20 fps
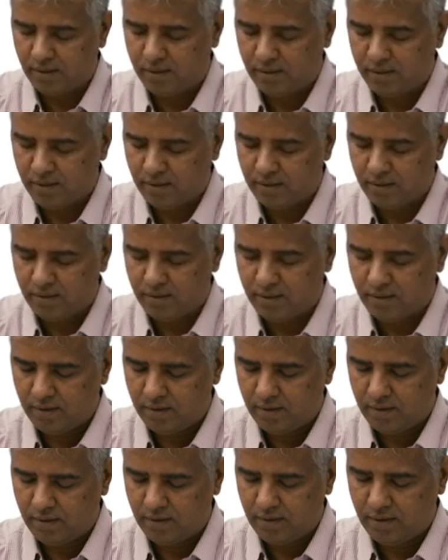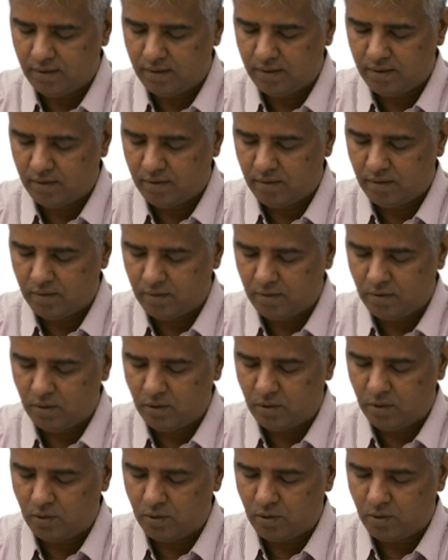
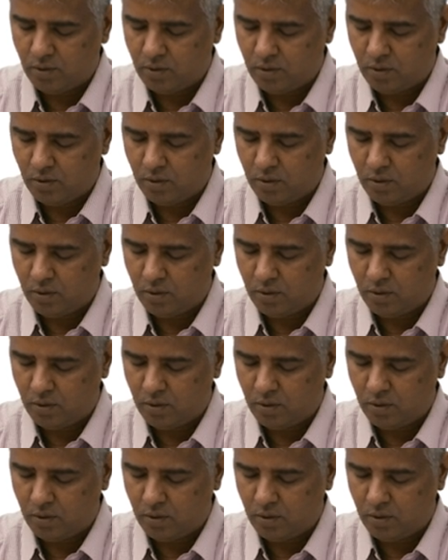No one is speaking in this clip.